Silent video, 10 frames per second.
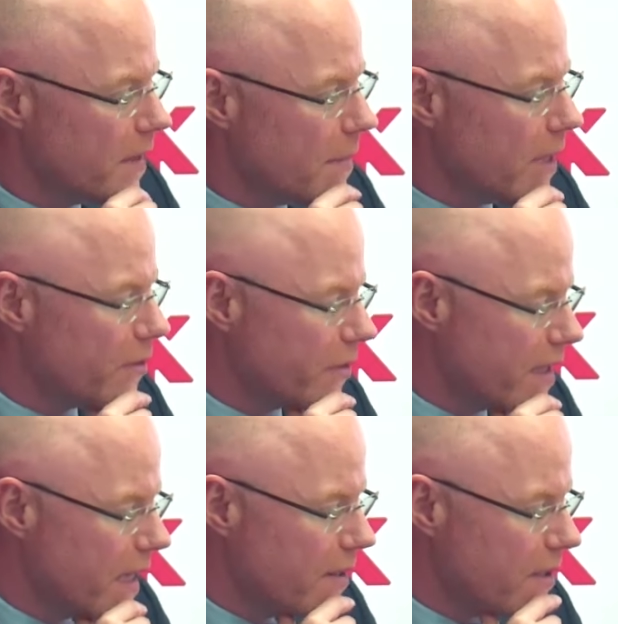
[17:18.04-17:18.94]
about
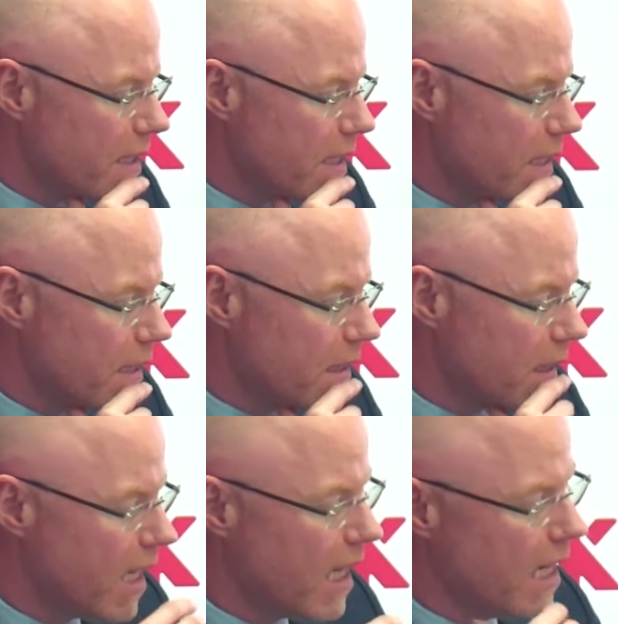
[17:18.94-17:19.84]
3,000 a year.
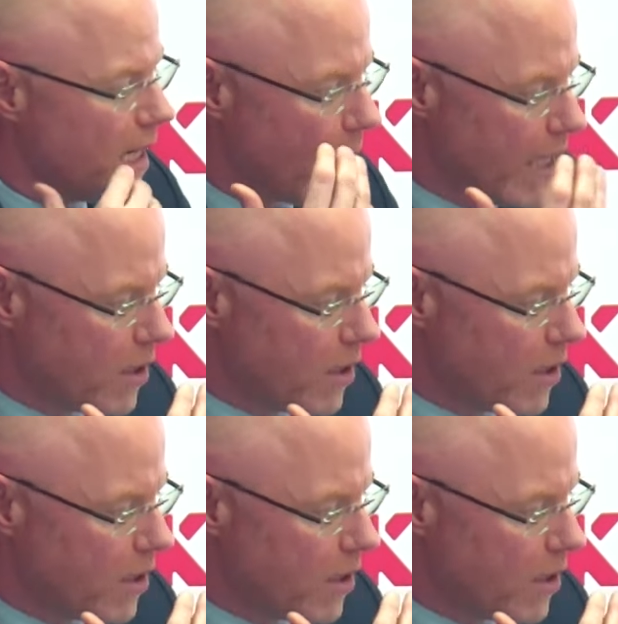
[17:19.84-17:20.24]
It went